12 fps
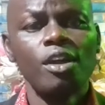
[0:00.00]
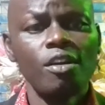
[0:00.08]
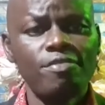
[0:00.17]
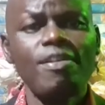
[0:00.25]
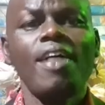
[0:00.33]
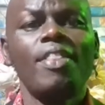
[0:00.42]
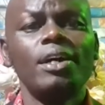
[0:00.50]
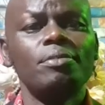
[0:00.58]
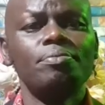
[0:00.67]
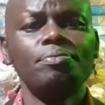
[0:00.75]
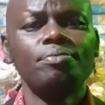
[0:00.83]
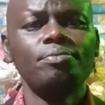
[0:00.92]
Father,
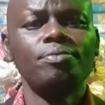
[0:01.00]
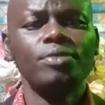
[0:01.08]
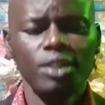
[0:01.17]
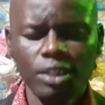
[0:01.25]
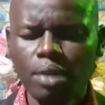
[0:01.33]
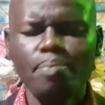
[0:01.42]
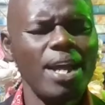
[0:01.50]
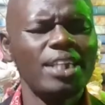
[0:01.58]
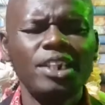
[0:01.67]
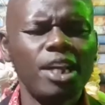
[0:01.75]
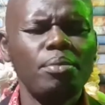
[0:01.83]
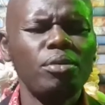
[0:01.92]
in the
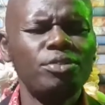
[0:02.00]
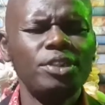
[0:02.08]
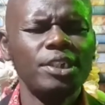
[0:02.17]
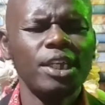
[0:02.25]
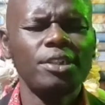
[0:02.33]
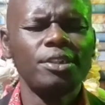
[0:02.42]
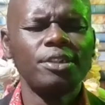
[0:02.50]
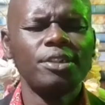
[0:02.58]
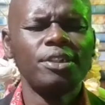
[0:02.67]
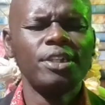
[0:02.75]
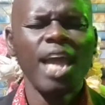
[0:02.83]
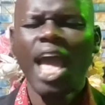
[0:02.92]
mighty name of Jesus,
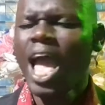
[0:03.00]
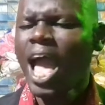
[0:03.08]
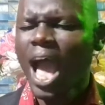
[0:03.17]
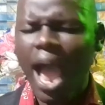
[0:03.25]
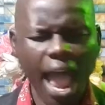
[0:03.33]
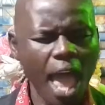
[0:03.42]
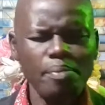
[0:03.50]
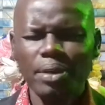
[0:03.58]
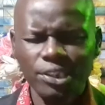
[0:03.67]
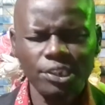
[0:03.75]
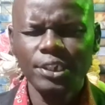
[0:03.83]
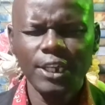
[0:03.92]
I am a
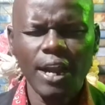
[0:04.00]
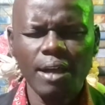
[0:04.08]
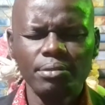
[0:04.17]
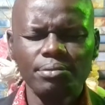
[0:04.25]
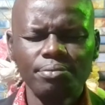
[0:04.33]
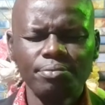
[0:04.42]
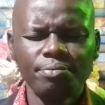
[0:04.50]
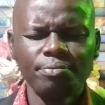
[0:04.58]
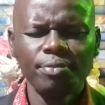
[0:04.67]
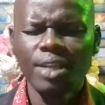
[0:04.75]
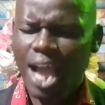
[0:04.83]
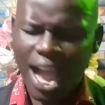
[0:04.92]
sinner.
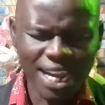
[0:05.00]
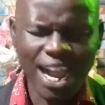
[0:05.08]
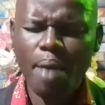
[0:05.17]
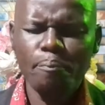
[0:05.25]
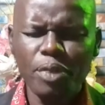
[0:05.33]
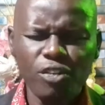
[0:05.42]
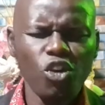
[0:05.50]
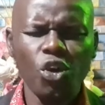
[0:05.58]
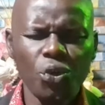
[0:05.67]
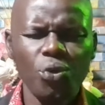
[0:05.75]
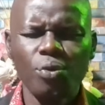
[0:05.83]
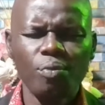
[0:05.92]
I come before
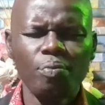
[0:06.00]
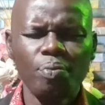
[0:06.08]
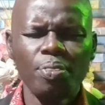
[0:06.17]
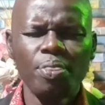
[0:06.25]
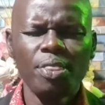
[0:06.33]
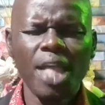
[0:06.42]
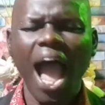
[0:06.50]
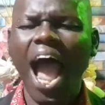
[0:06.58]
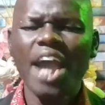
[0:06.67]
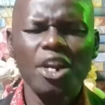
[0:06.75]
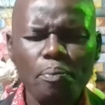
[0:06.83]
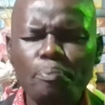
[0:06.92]
you.
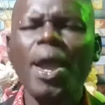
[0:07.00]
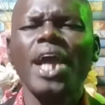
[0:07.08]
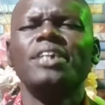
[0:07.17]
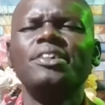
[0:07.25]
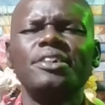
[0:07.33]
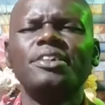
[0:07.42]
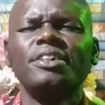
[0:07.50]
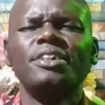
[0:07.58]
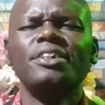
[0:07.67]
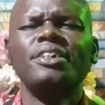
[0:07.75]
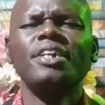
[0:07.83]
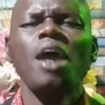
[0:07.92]
I repent
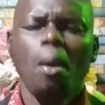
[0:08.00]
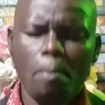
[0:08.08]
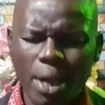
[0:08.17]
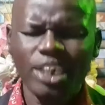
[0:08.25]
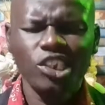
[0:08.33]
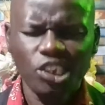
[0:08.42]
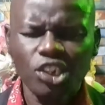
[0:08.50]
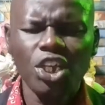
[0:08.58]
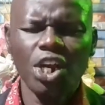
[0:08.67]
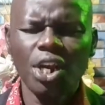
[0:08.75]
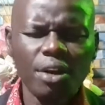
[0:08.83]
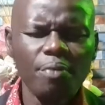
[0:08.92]
my
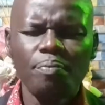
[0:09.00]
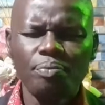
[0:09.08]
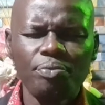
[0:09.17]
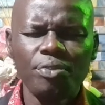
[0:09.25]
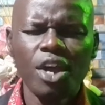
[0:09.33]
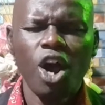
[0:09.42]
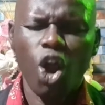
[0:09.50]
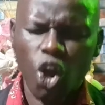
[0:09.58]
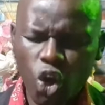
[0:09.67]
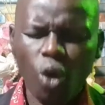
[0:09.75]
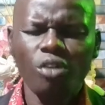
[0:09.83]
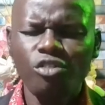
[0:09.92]
sin.
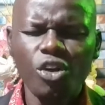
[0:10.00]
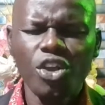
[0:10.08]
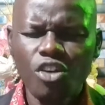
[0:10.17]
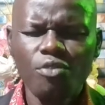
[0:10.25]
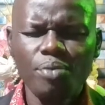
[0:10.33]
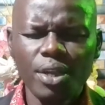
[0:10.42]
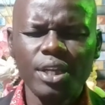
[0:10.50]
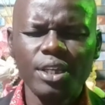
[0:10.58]
Lord, forgive me.